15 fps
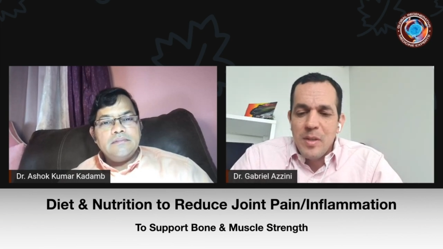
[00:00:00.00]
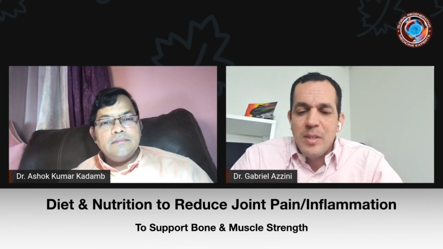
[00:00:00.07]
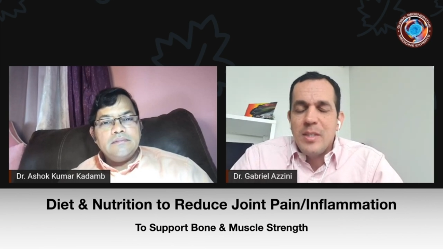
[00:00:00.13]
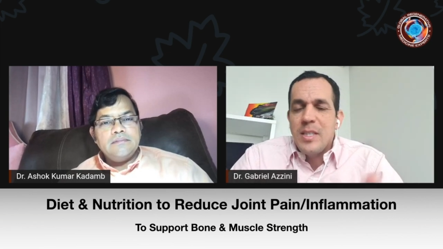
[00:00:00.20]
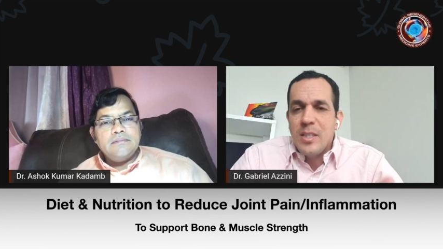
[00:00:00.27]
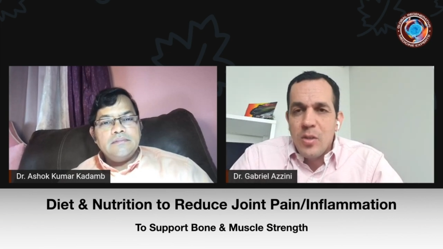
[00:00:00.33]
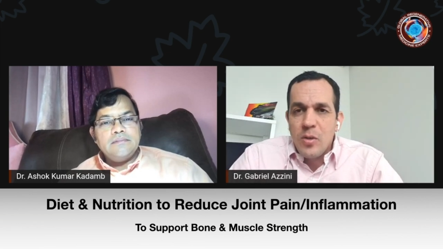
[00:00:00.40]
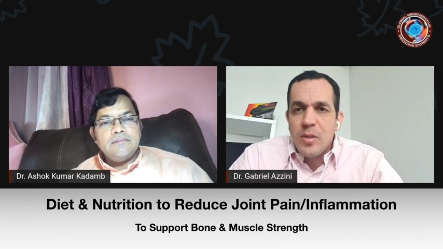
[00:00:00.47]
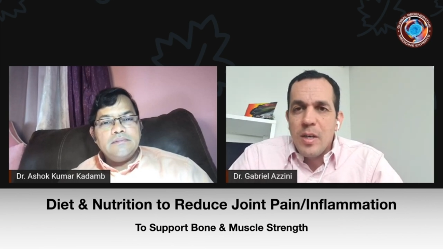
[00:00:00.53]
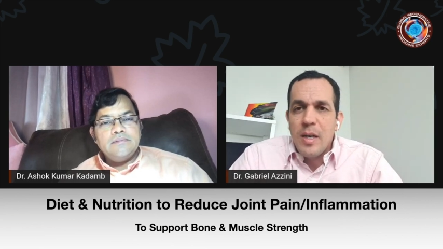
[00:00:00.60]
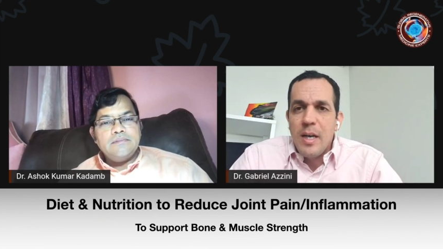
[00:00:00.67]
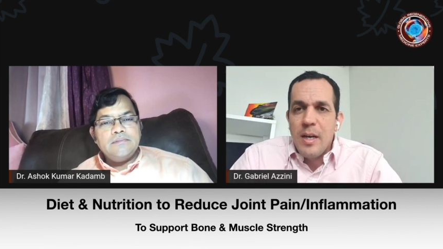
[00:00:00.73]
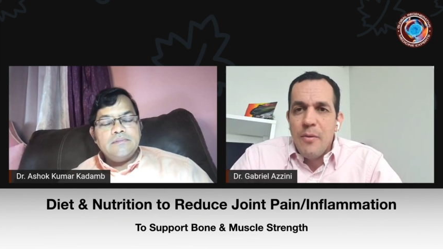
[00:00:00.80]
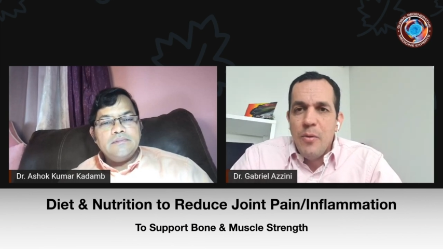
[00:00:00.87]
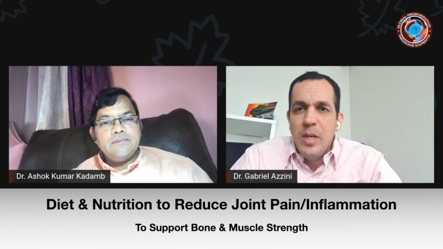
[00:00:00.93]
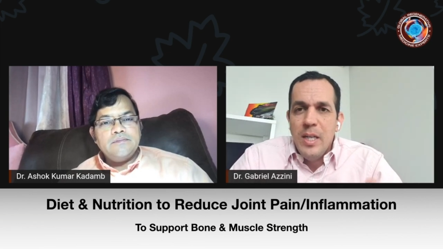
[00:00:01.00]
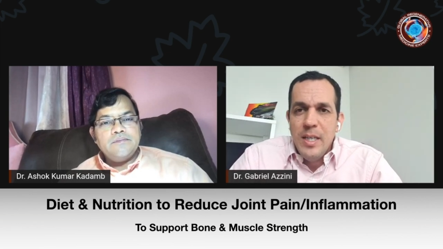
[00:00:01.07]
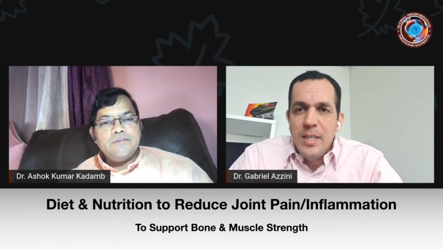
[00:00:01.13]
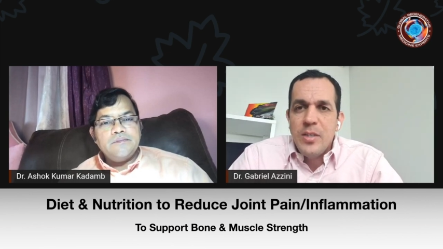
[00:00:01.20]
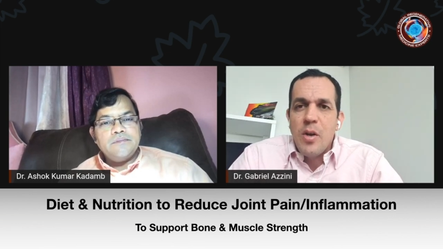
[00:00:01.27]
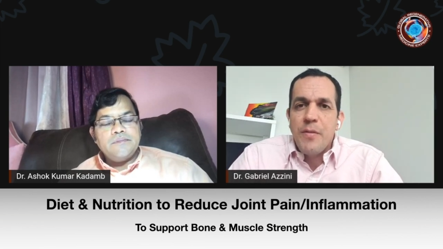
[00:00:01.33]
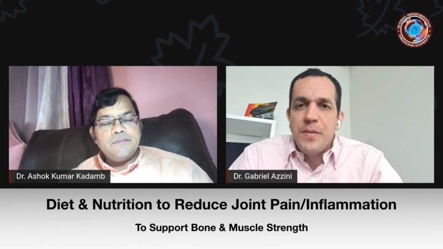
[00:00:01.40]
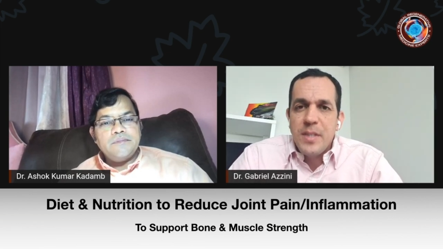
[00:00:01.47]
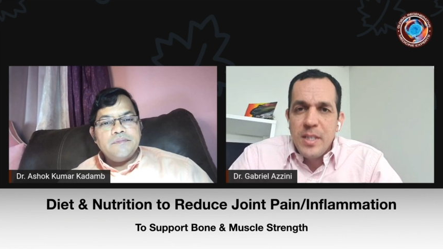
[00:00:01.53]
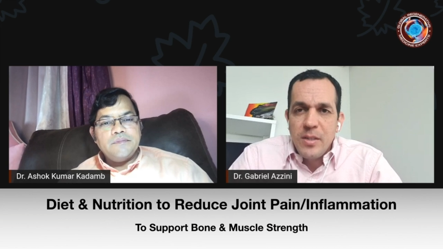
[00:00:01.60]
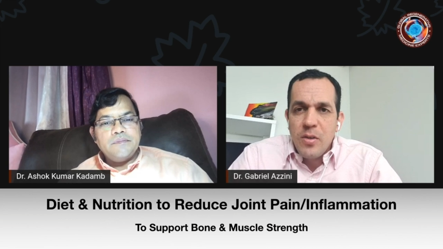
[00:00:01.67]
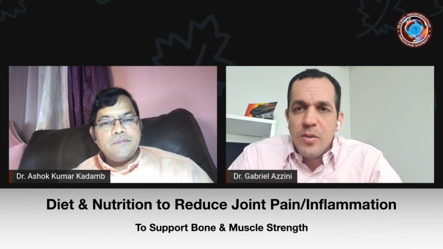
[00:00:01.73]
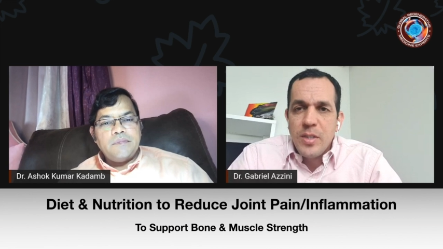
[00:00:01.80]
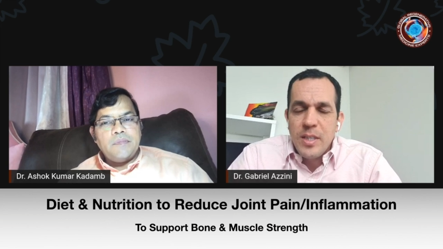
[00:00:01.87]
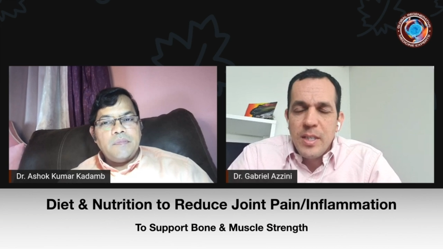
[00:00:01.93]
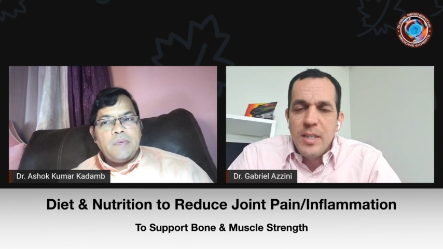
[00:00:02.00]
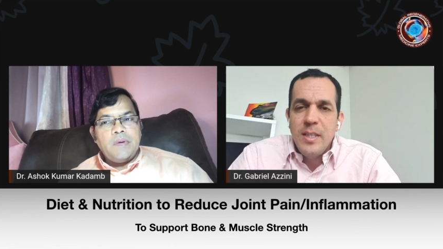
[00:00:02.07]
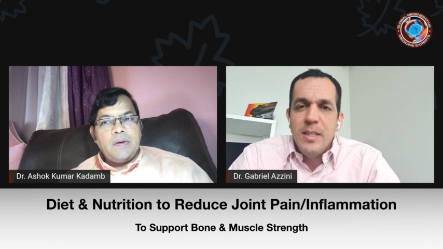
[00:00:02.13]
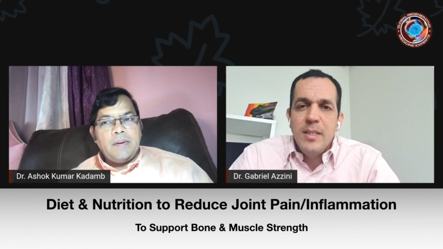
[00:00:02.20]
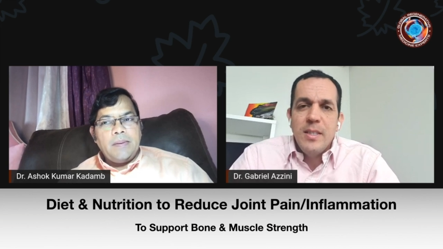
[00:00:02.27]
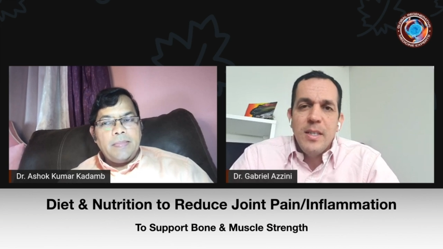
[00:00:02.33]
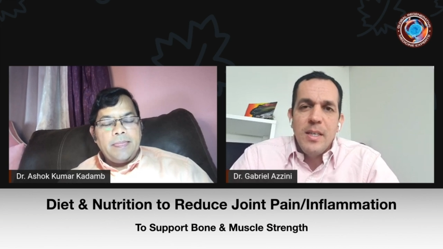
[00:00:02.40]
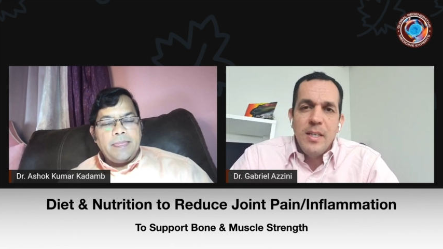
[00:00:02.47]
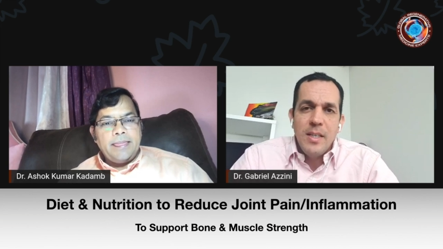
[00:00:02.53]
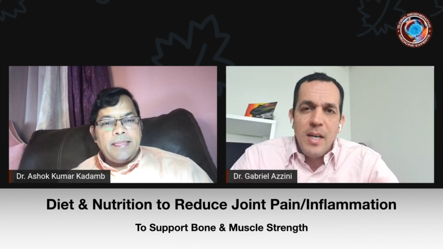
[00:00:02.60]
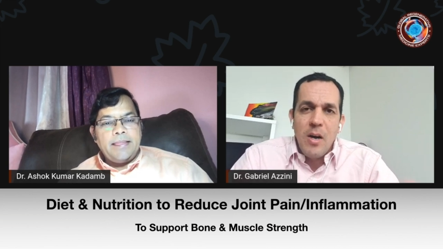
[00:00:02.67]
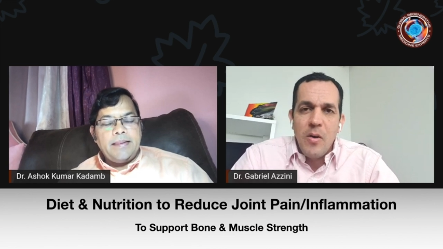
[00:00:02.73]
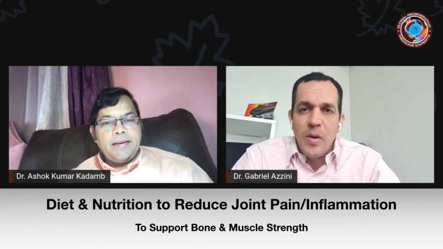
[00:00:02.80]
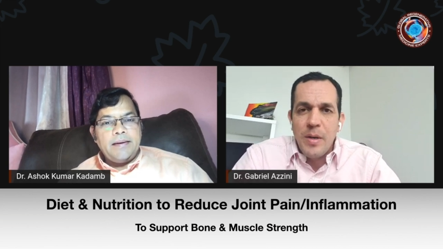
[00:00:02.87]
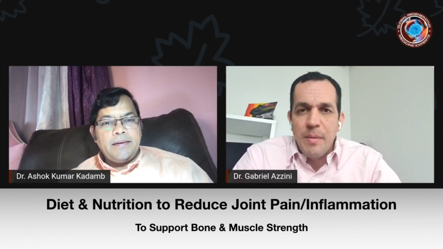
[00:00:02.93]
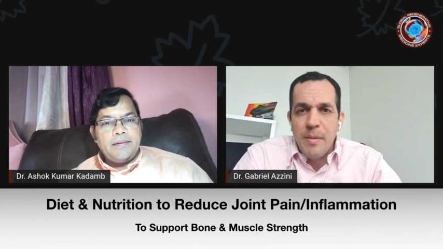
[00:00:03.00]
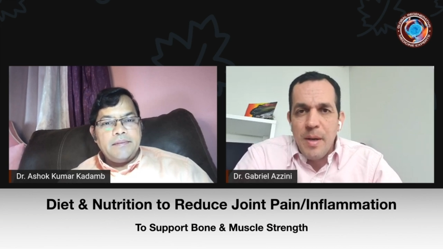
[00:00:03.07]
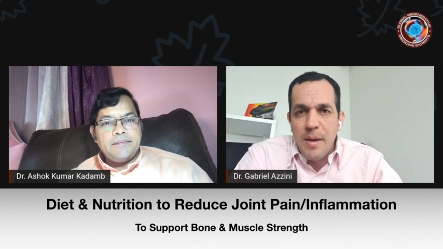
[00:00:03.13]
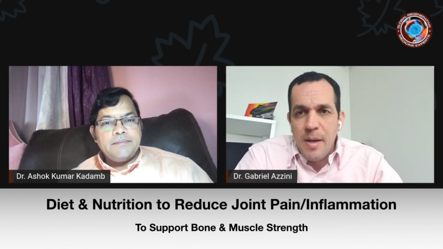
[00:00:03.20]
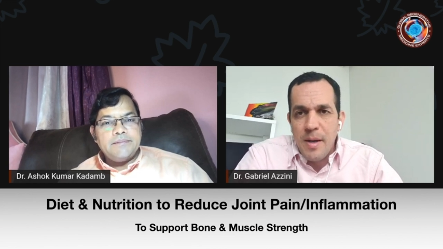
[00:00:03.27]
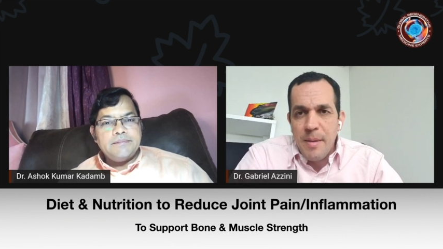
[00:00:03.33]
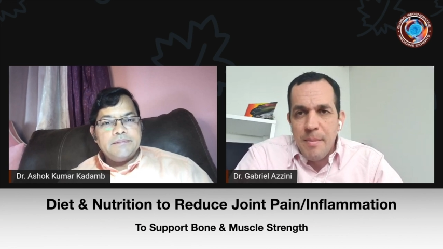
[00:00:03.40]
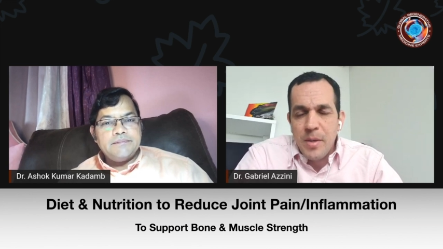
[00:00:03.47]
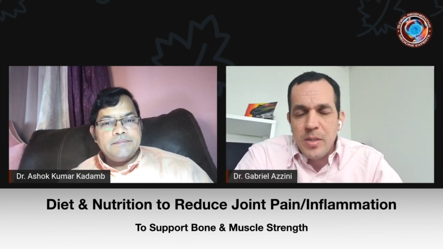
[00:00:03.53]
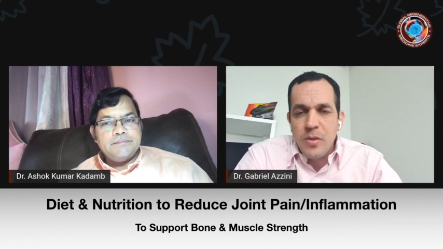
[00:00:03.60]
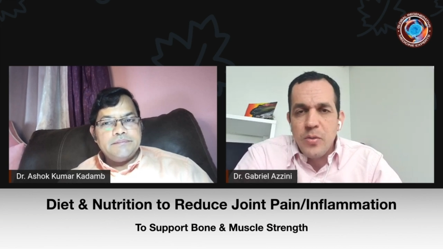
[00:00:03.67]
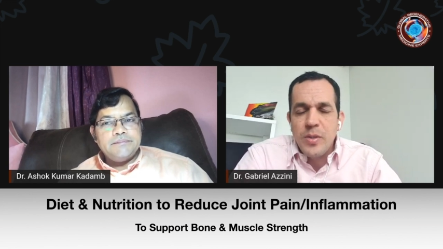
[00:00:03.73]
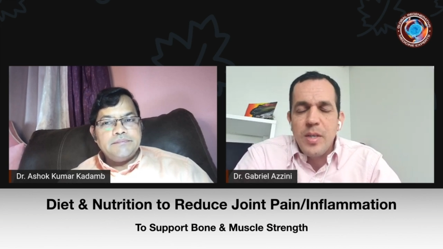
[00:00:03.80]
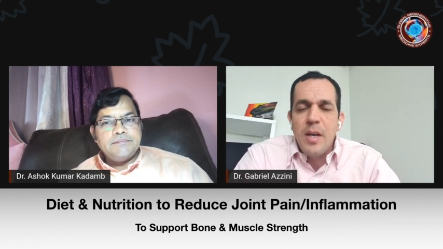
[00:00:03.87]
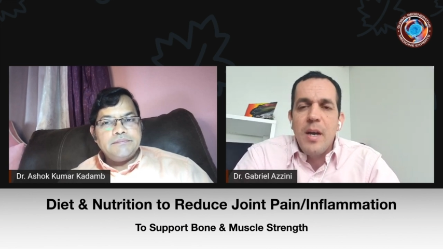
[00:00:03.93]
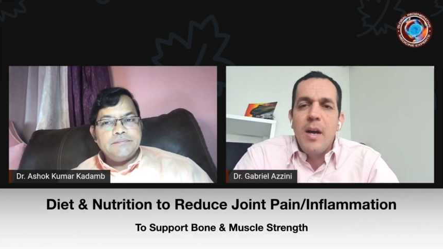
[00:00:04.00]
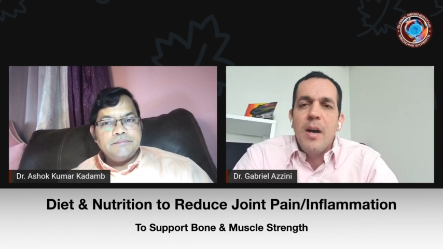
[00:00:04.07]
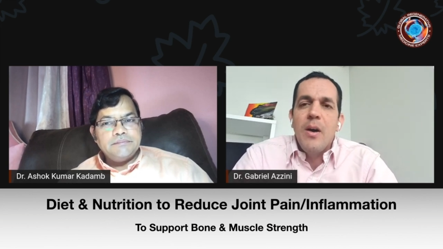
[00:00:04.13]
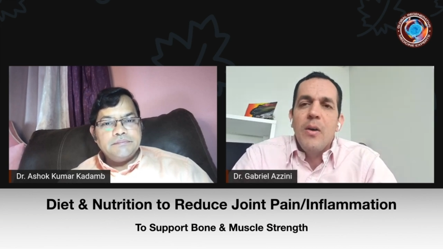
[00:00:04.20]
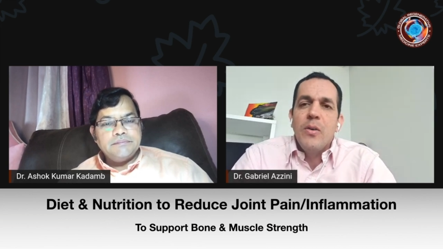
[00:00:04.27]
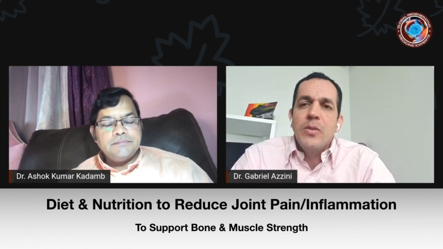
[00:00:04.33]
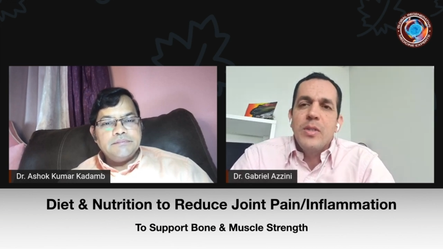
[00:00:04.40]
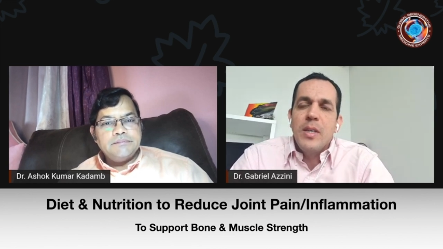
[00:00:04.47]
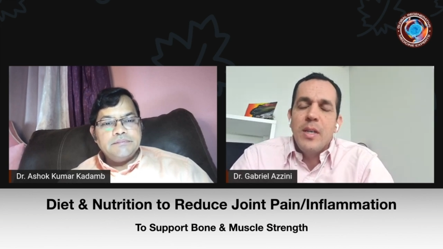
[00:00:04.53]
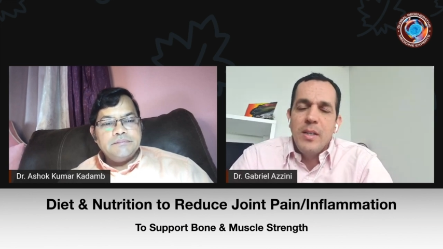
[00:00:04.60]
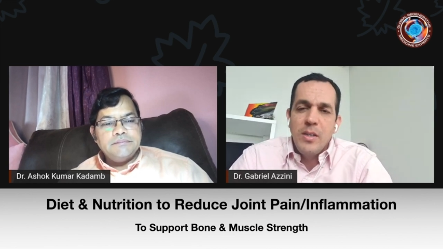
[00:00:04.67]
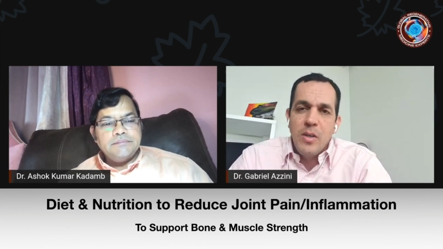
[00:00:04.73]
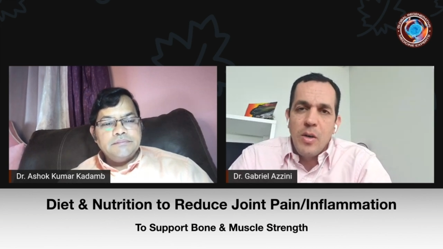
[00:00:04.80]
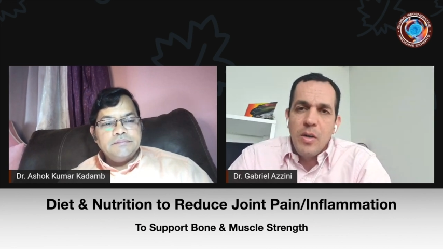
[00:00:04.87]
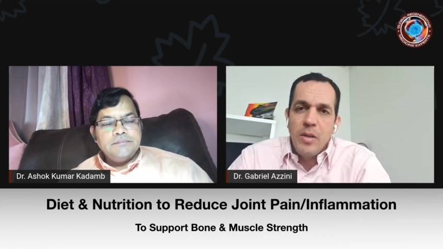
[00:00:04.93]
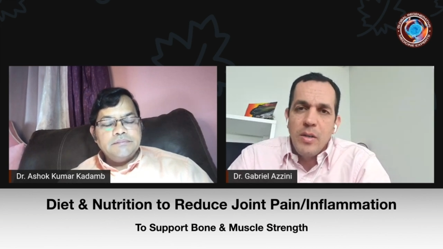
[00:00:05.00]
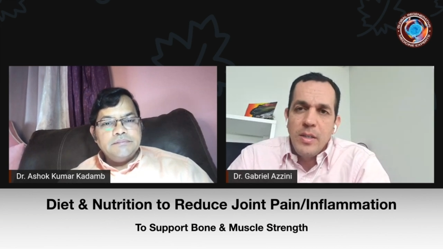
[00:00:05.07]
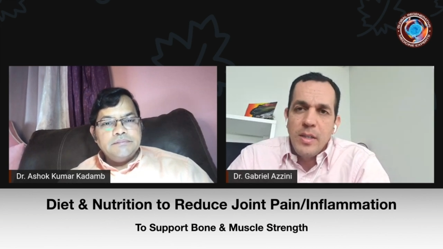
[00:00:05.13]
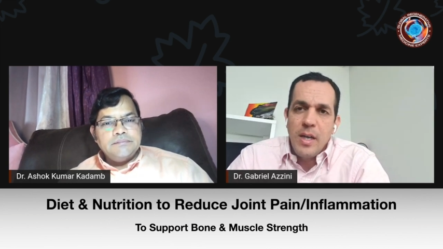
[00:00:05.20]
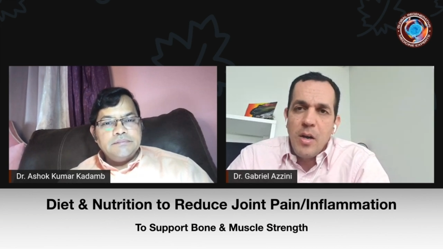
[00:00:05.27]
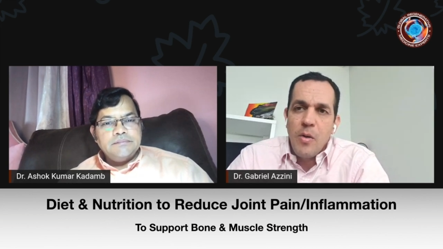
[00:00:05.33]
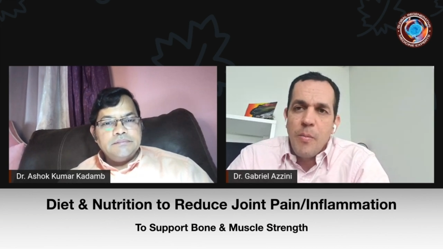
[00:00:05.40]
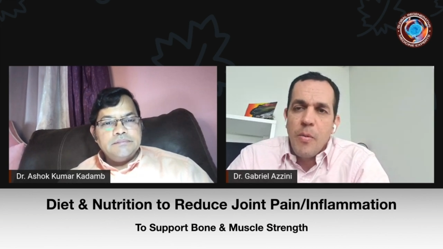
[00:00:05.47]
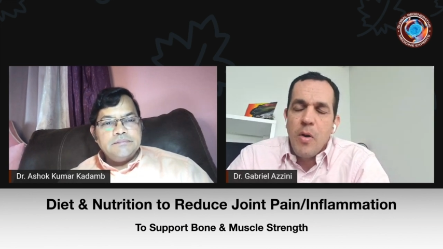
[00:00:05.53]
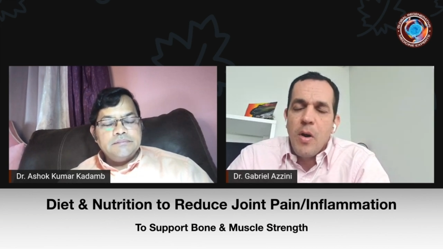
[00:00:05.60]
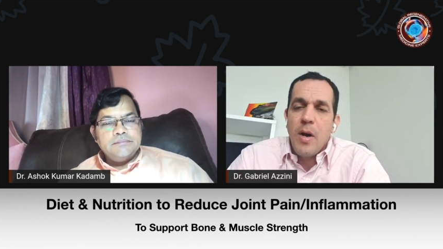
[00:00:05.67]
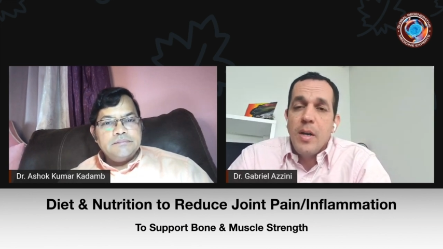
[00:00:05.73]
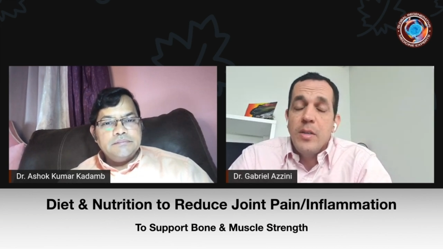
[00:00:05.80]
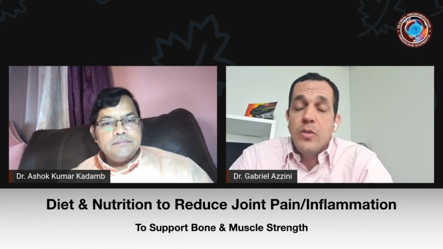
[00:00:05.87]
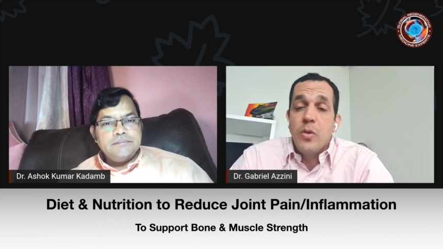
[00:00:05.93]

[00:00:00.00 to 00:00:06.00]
Speaker 1: cytos, uh, release of cytokines in our uh, muscle cells and in in our body.